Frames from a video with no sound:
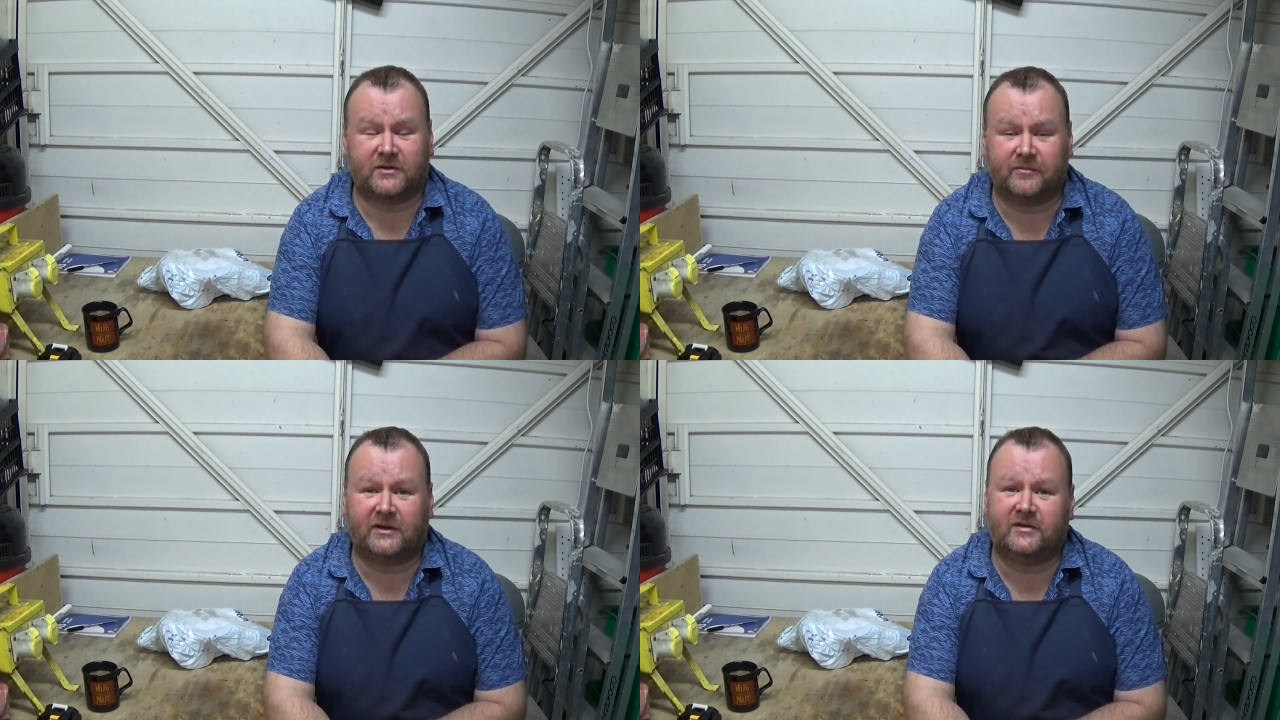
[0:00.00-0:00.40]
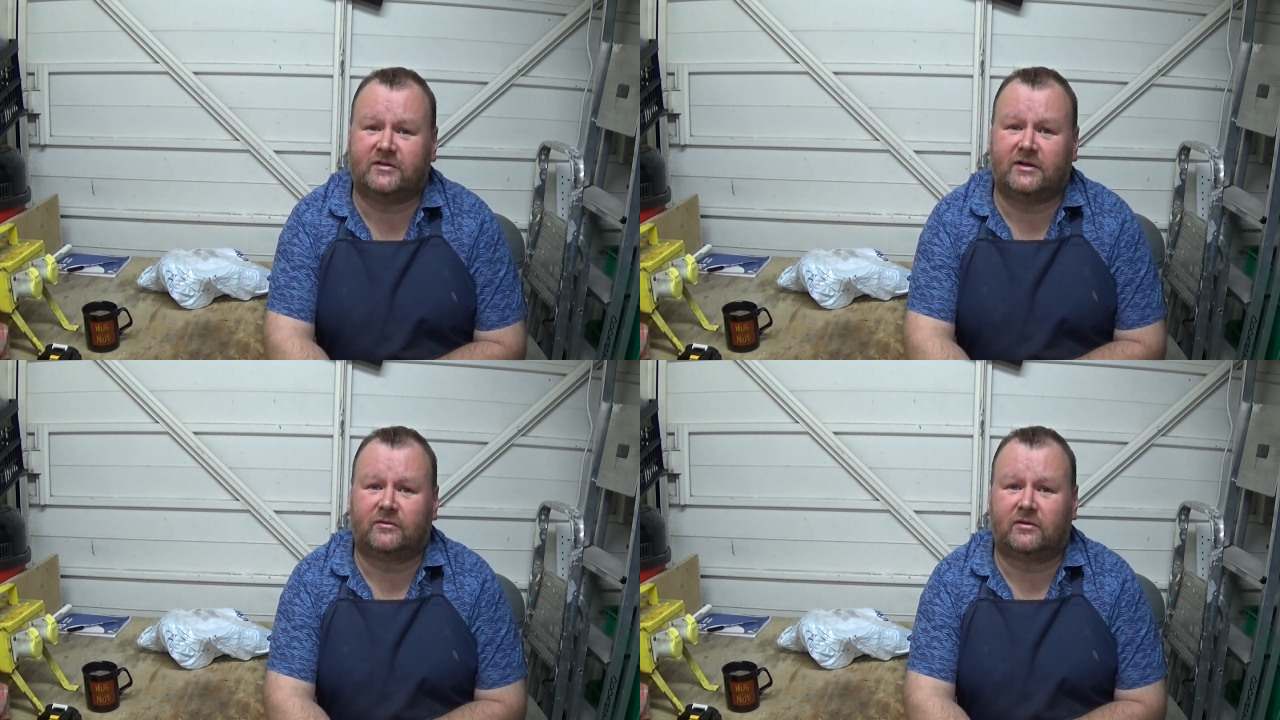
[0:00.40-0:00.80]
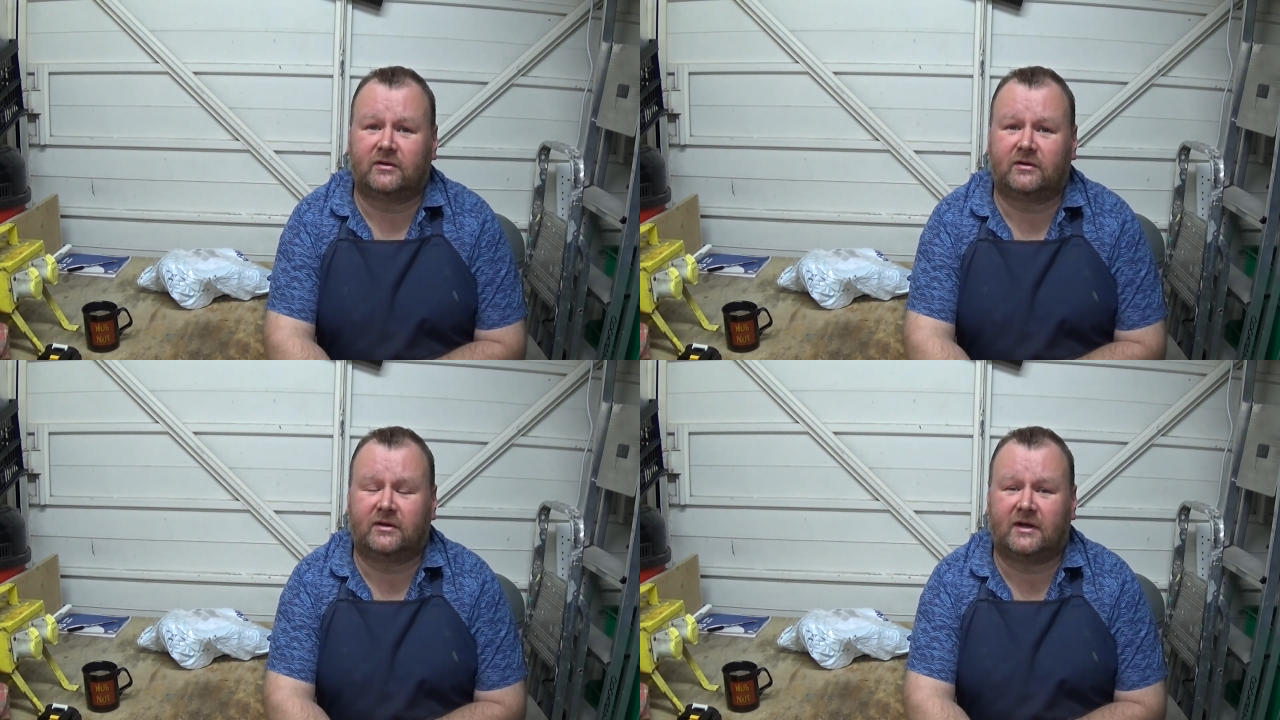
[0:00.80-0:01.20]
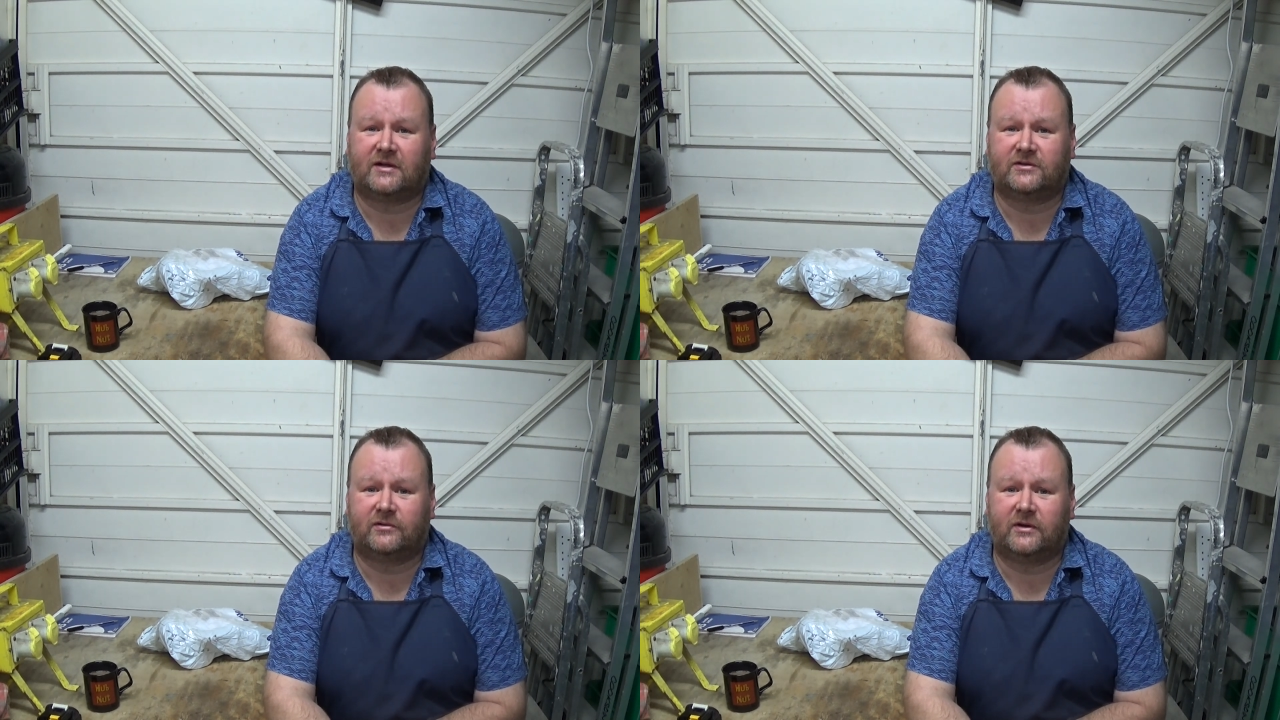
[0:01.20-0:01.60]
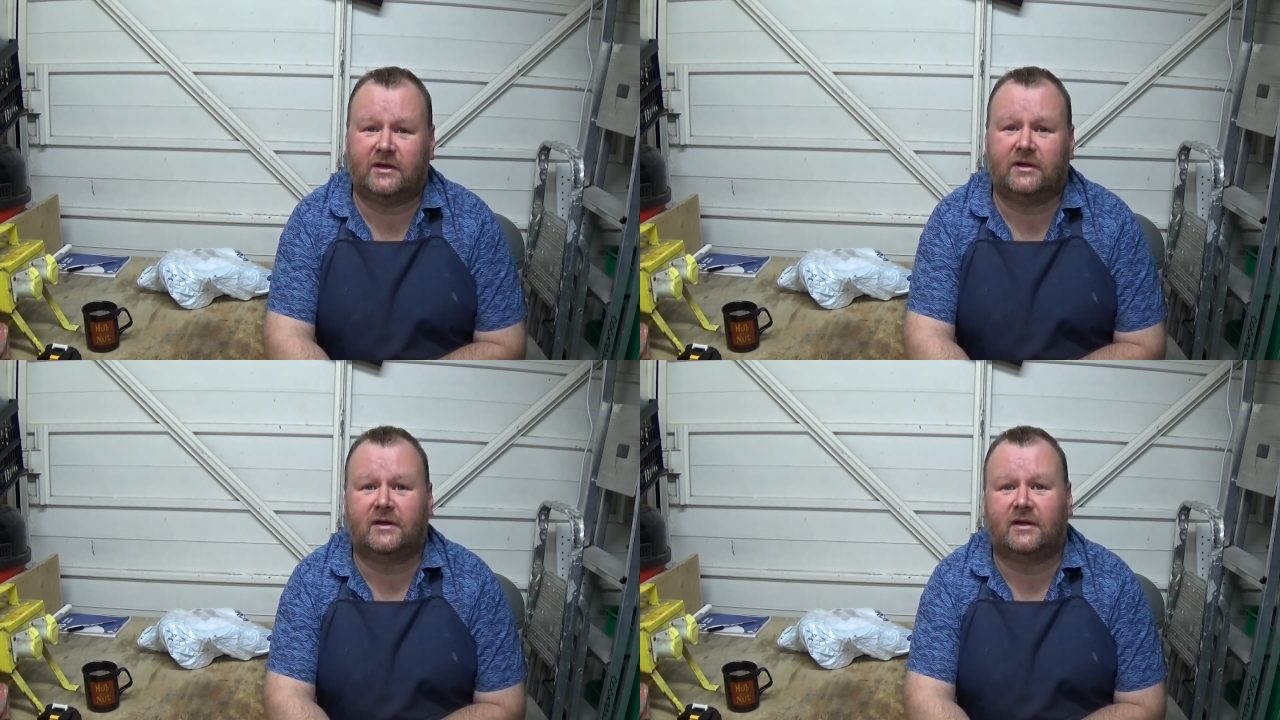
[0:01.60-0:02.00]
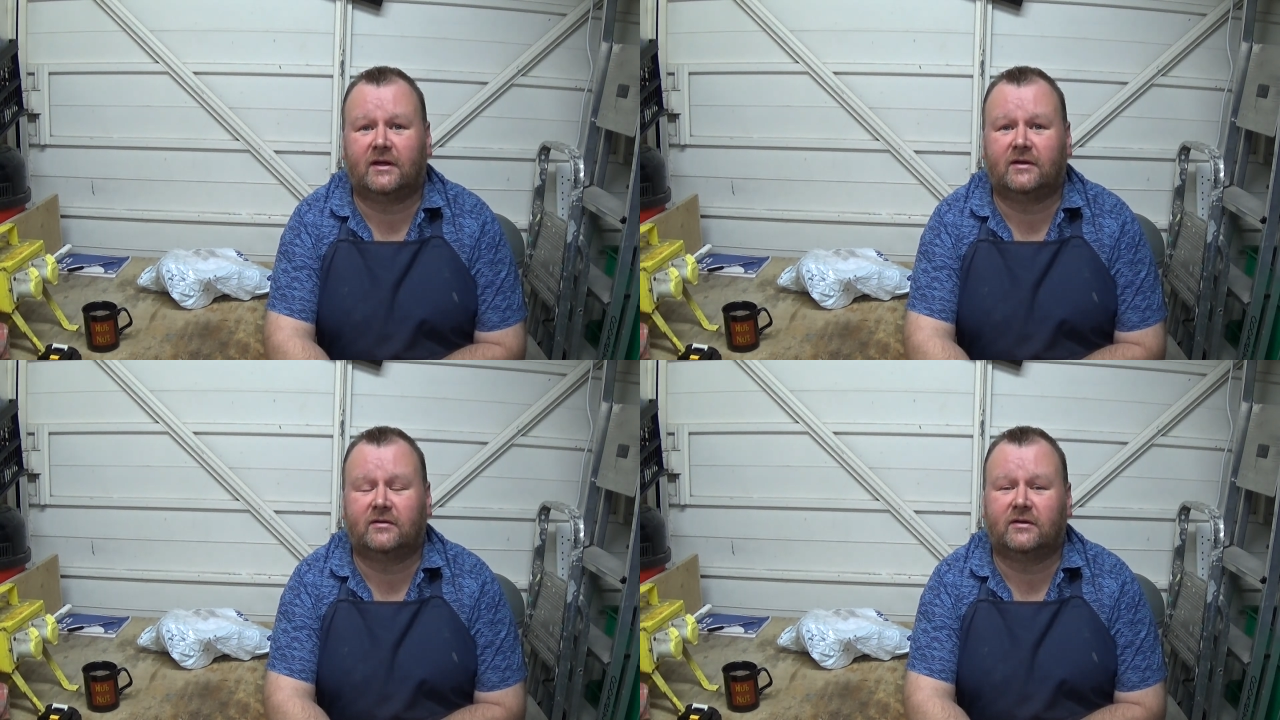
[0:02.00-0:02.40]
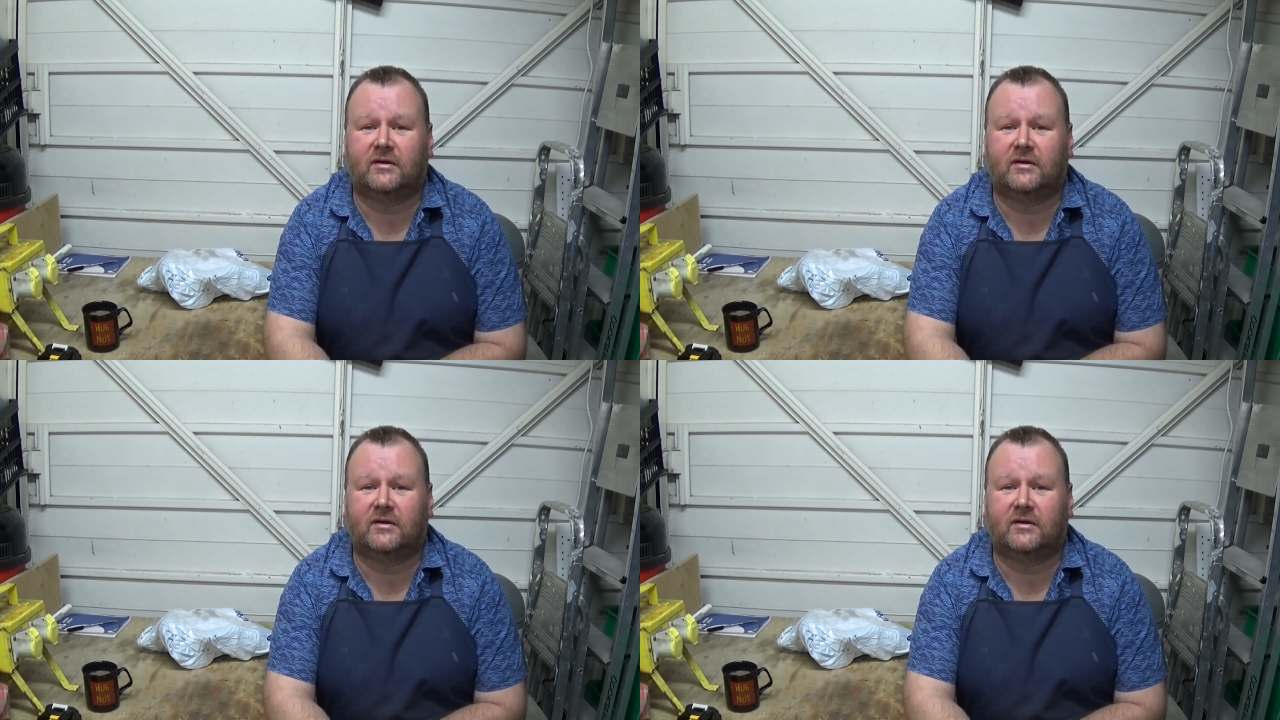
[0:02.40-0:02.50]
that have been listed in the wrong category, and